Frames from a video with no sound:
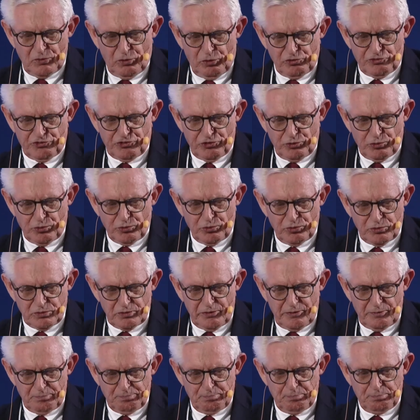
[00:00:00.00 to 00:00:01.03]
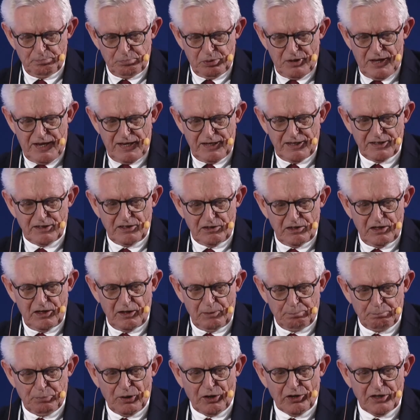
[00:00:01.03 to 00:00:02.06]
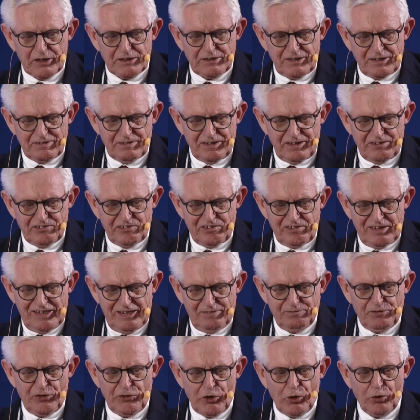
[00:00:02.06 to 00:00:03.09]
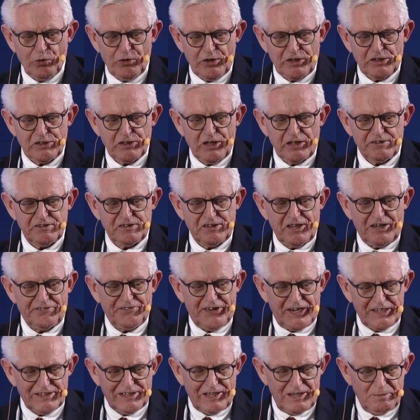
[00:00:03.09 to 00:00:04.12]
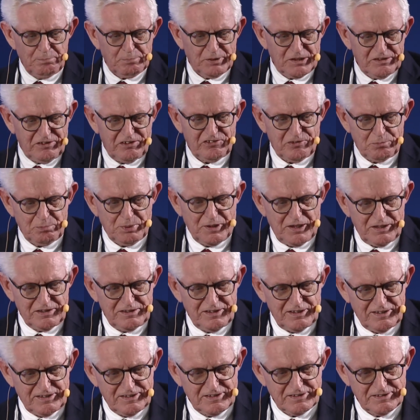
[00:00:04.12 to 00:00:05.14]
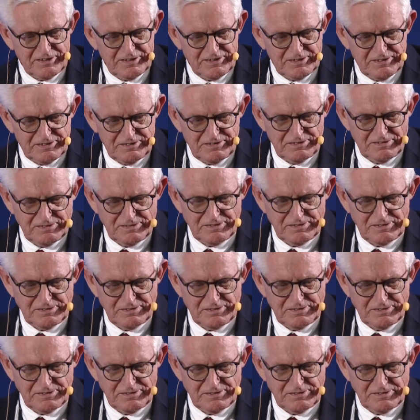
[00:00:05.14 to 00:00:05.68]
also playing a part in this, even though they're not directly participating in it.